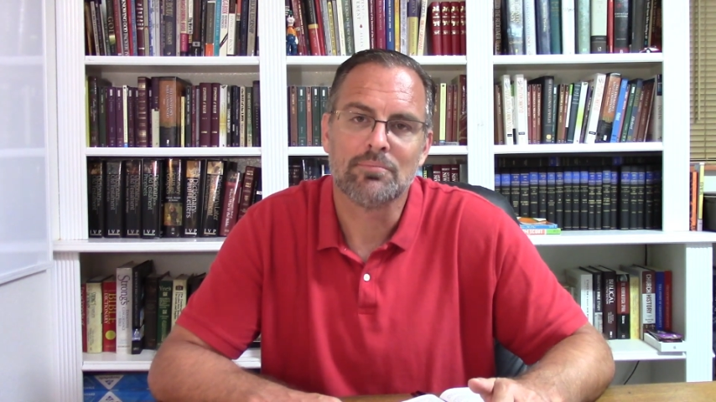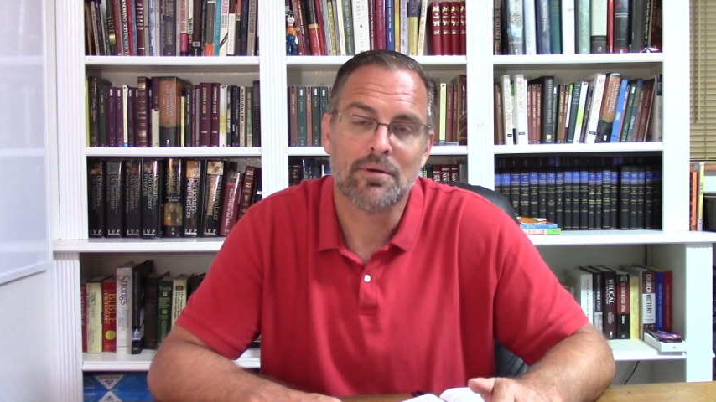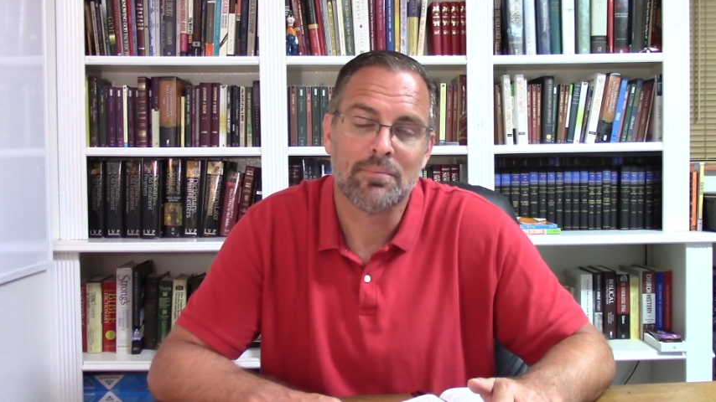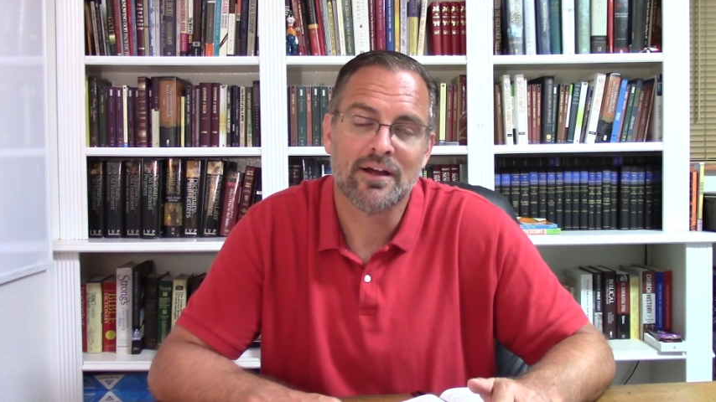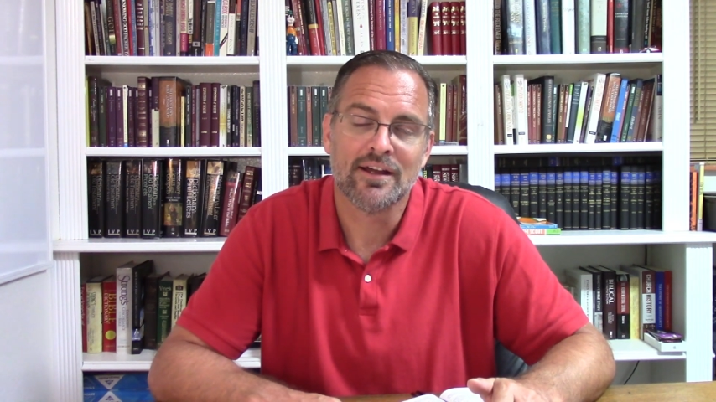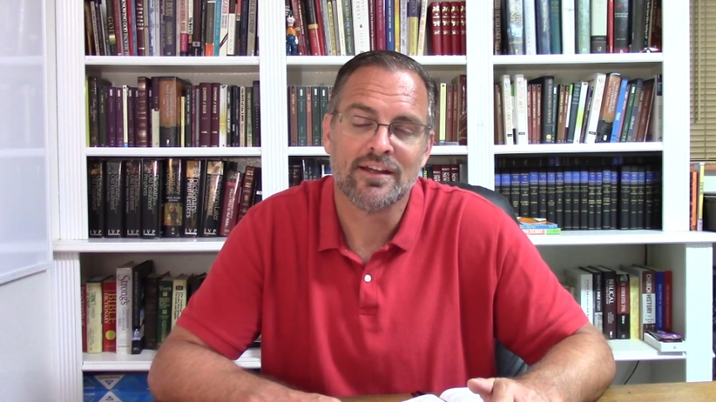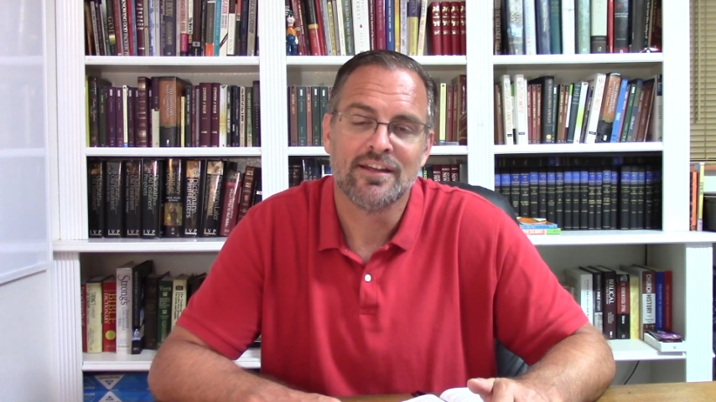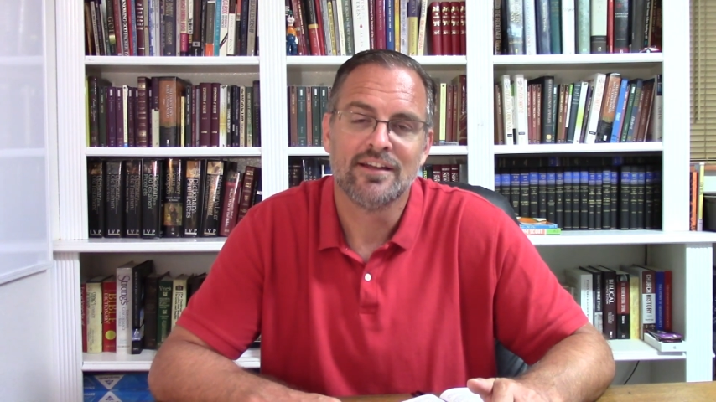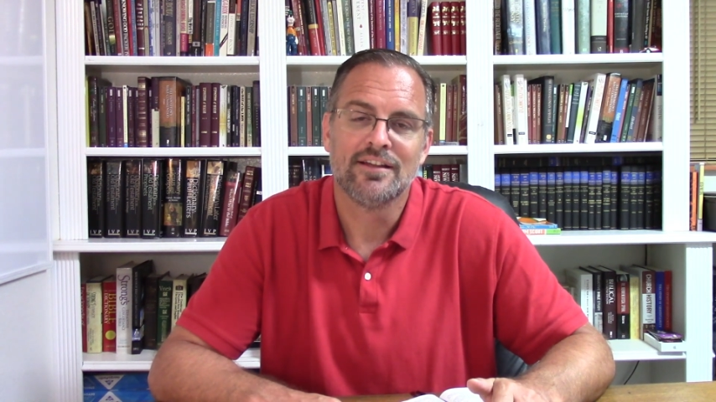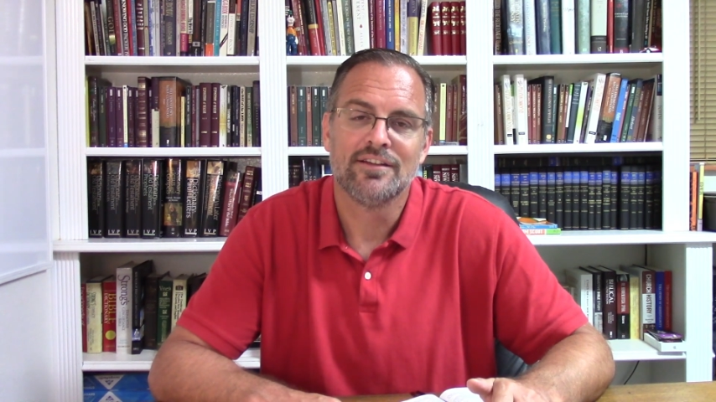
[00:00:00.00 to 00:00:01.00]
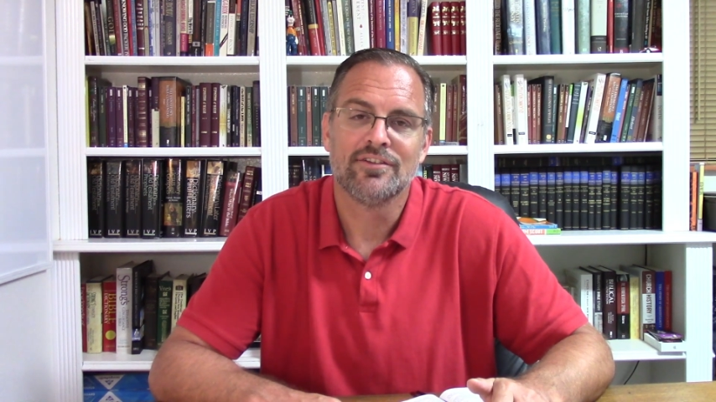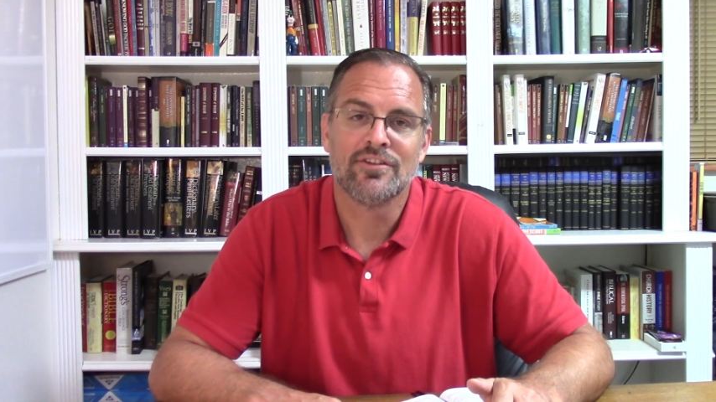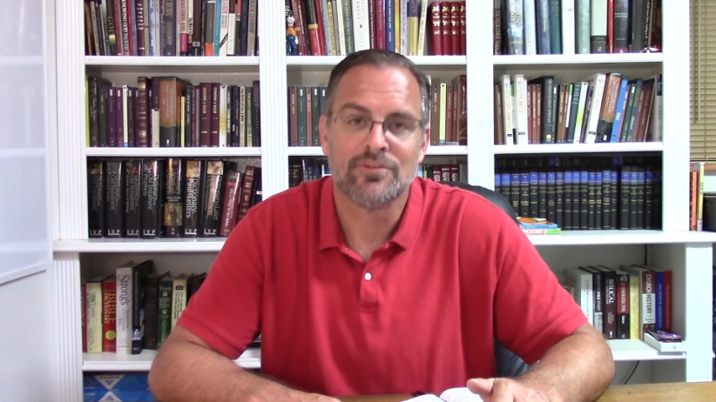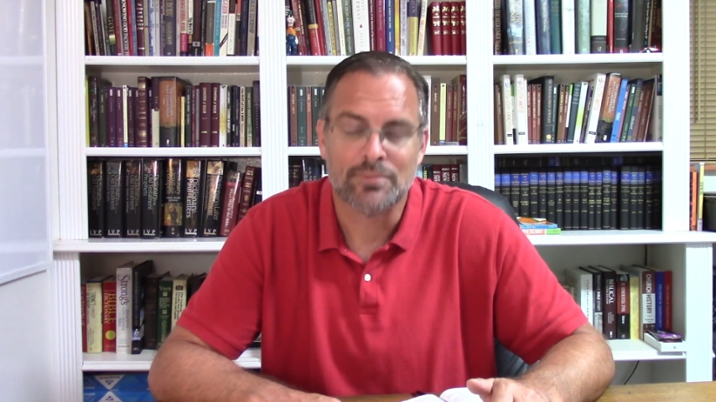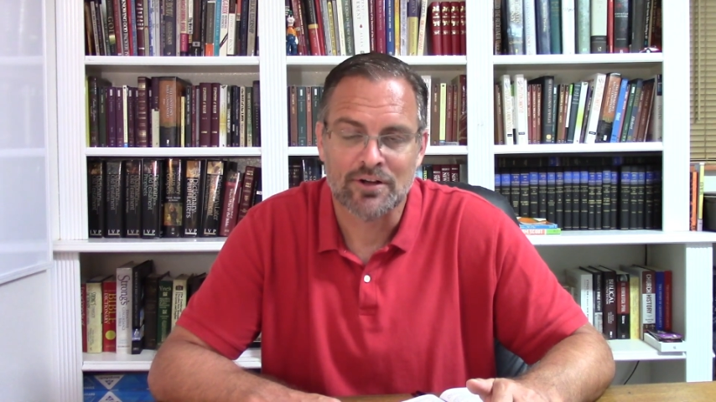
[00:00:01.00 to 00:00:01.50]
but by the
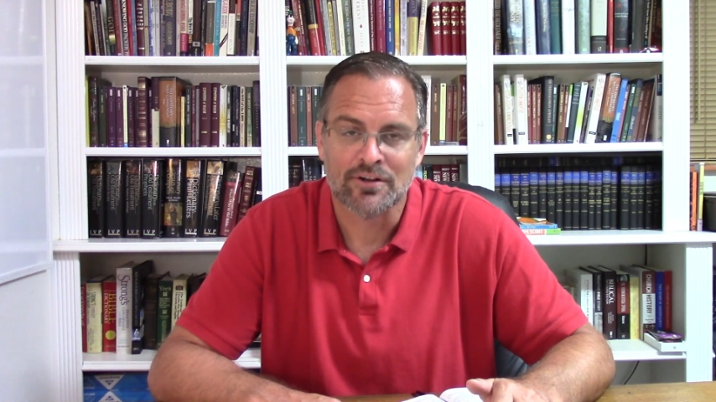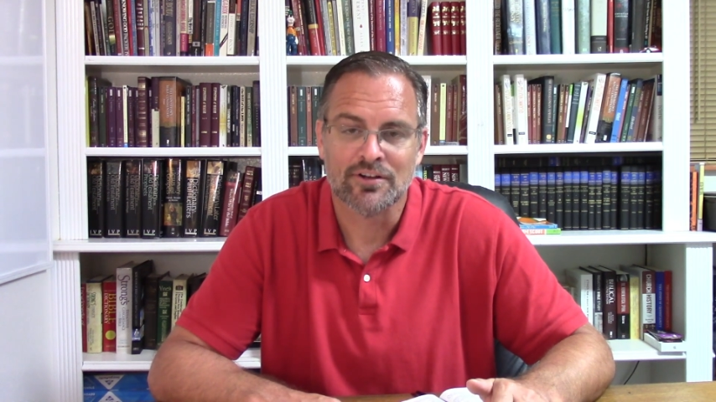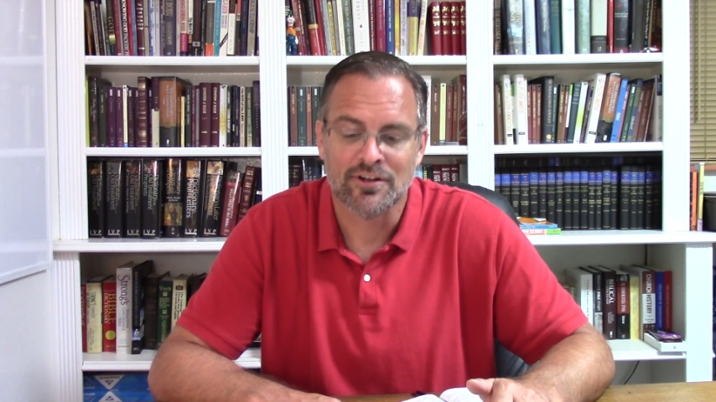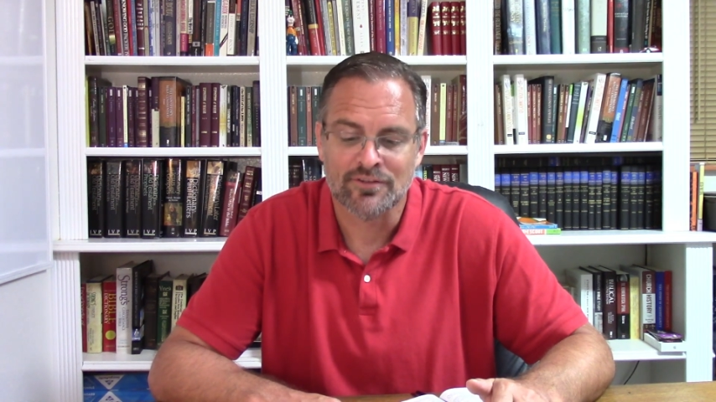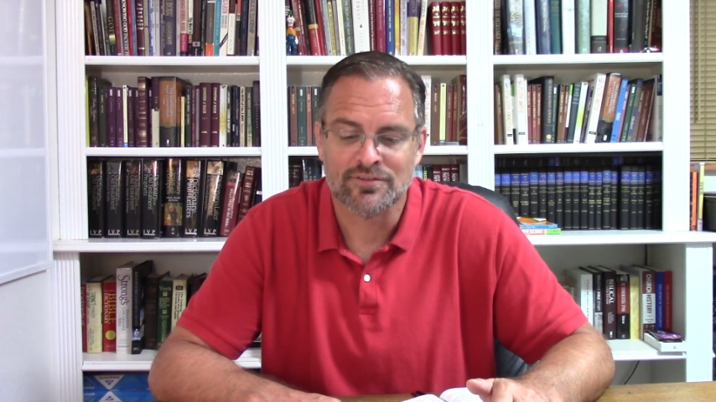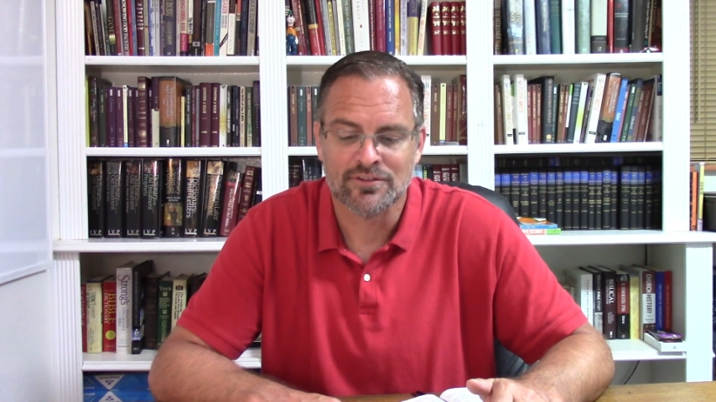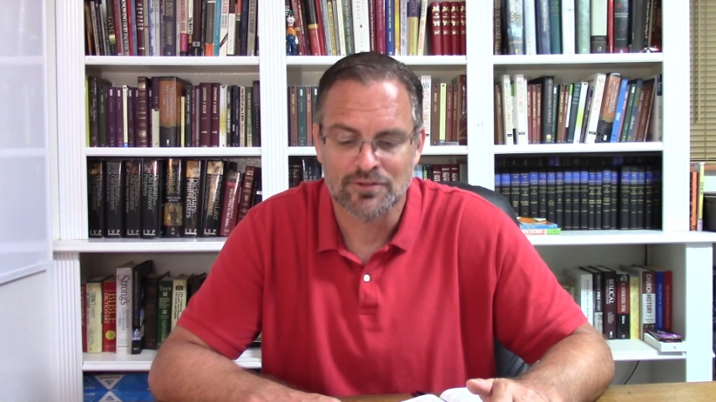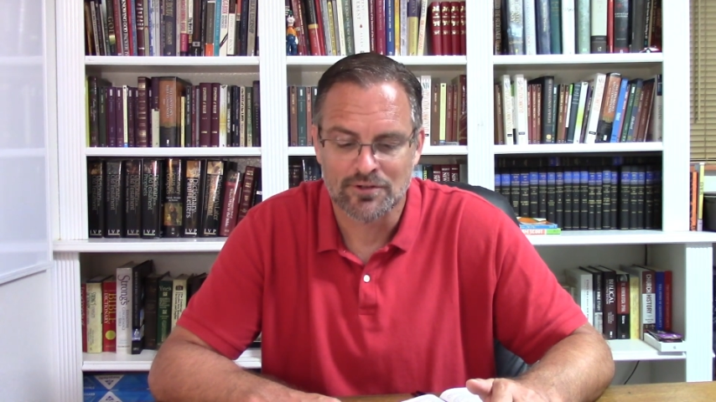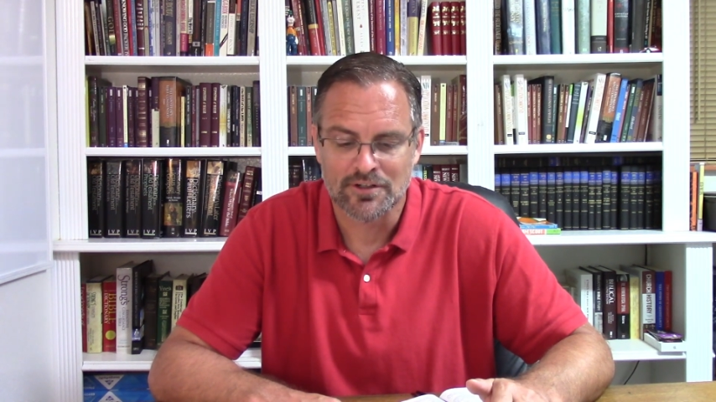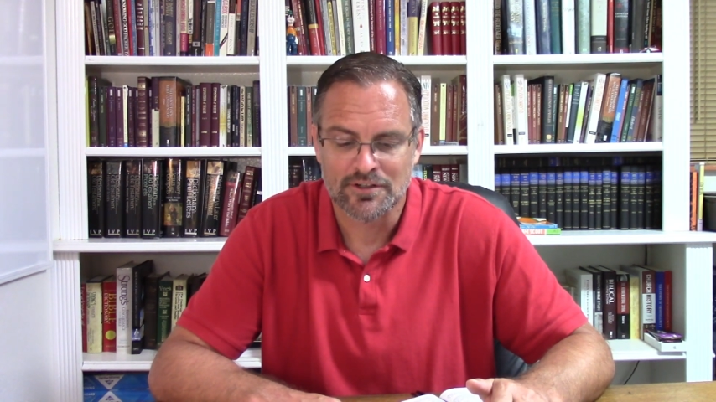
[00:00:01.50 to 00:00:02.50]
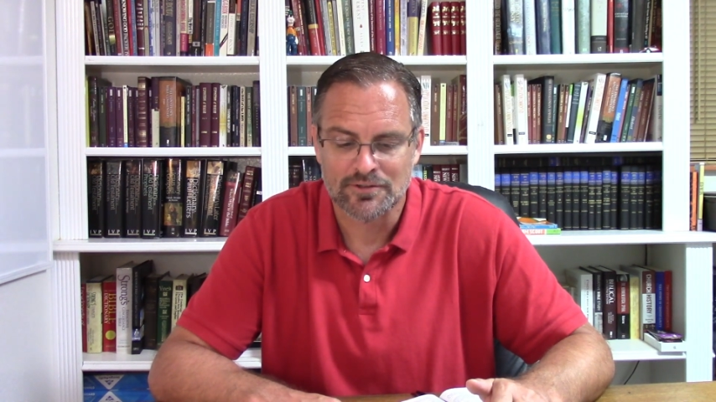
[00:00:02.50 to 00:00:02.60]
Spirit of the Lord.